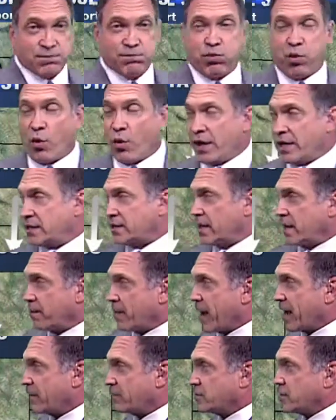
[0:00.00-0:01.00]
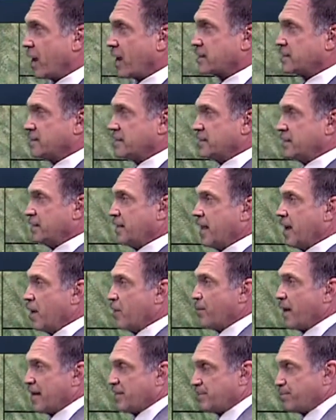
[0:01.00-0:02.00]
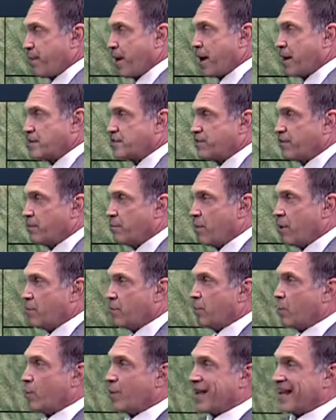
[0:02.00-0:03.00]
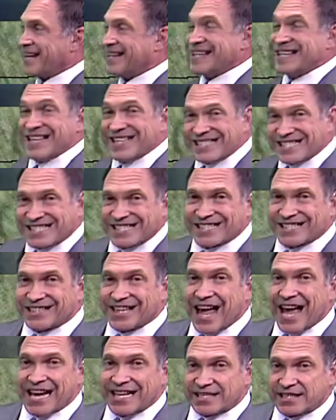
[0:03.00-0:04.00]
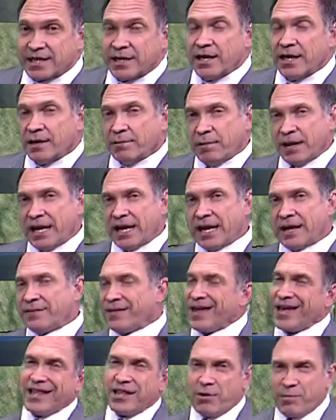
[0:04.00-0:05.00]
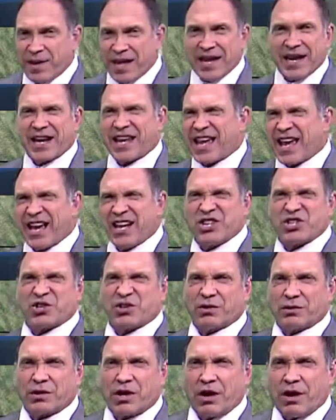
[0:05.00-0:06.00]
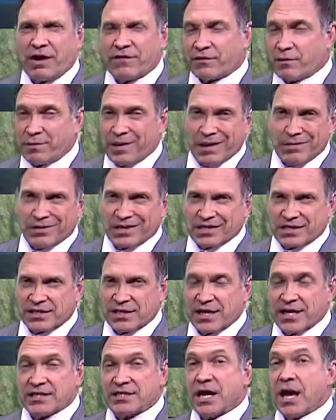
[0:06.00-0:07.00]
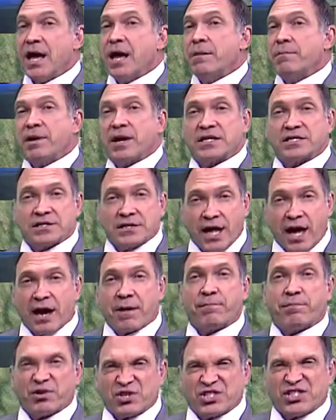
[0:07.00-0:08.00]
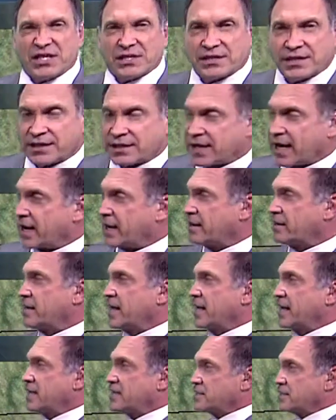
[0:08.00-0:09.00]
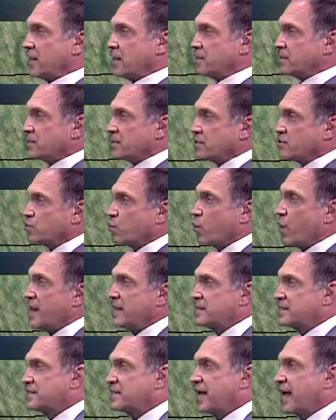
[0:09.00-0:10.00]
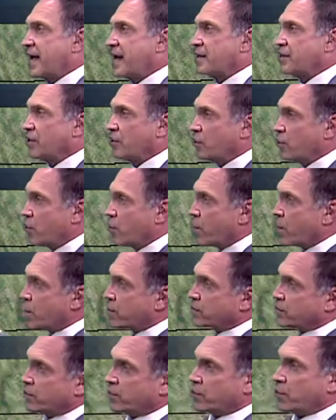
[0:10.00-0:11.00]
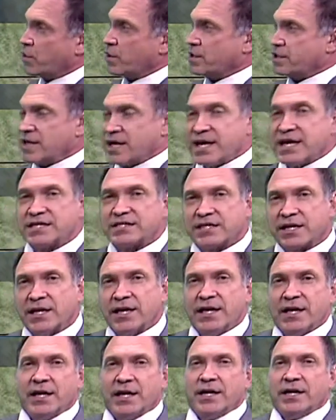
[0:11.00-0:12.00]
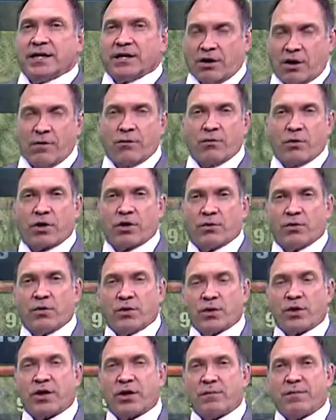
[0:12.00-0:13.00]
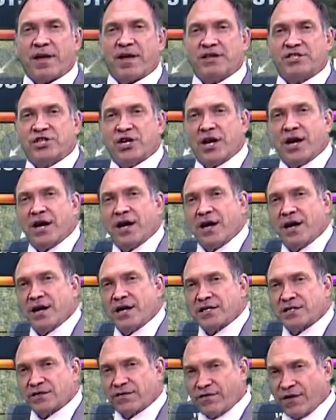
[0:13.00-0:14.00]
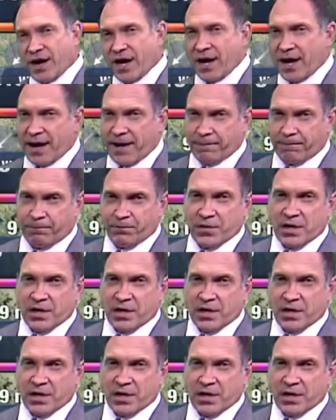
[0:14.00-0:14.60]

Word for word: point, the amount of toxins in the air by spotters from Mote Marine, slight meaning eh, there'll be an occasional cough or maybe a sneeze, but it's not a persistent kind of thing. And as long as those winds stay out of the north or northeast, you know, we're, we're going to be just fine.